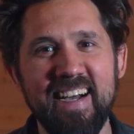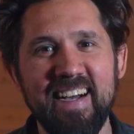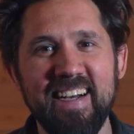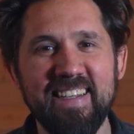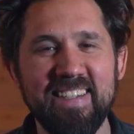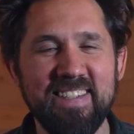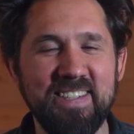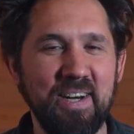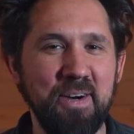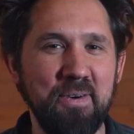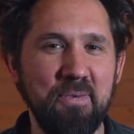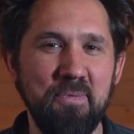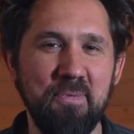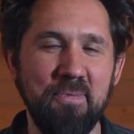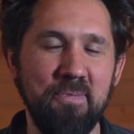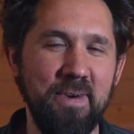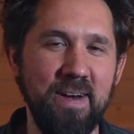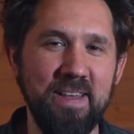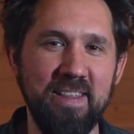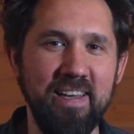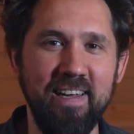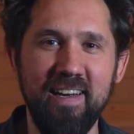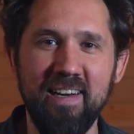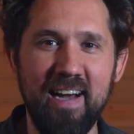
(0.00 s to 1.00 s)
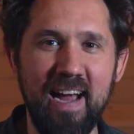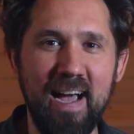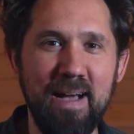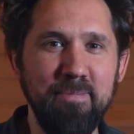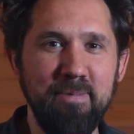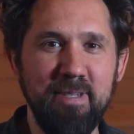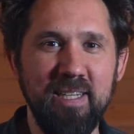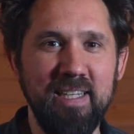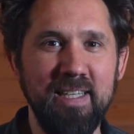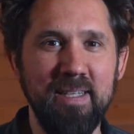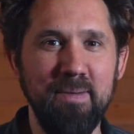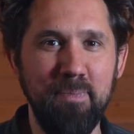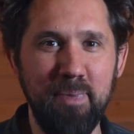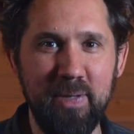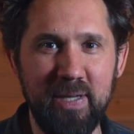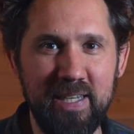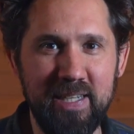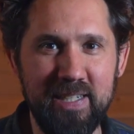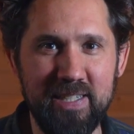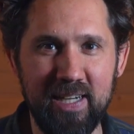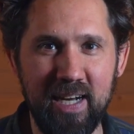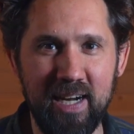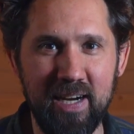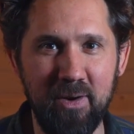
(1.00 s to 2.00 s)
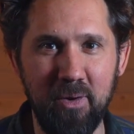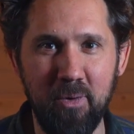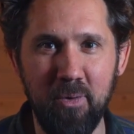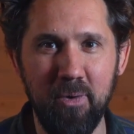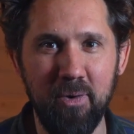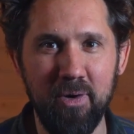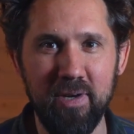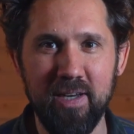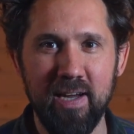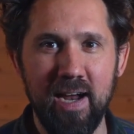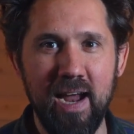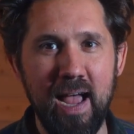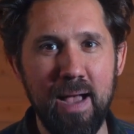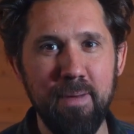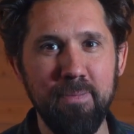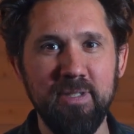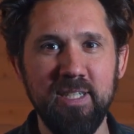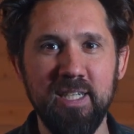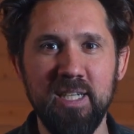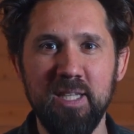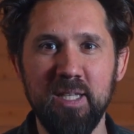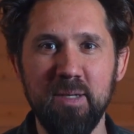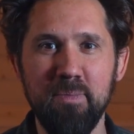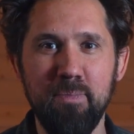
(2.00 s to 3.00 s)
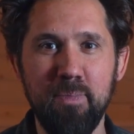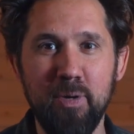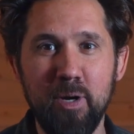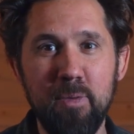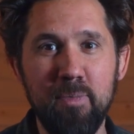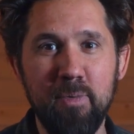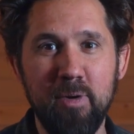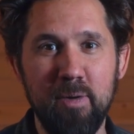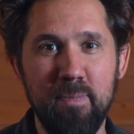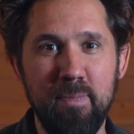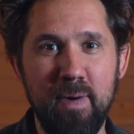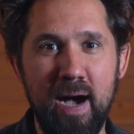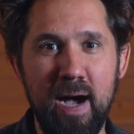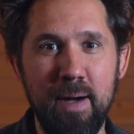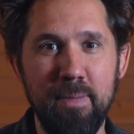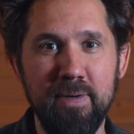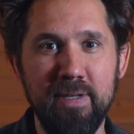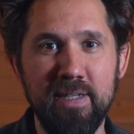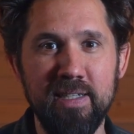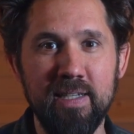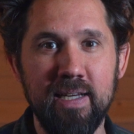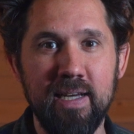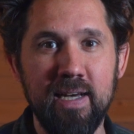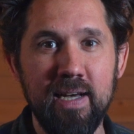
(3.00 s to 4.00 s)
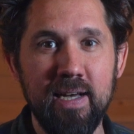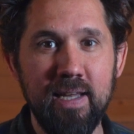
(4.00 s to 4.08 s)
So whether you're emptying the pee jug or you're emptying the poop compartment,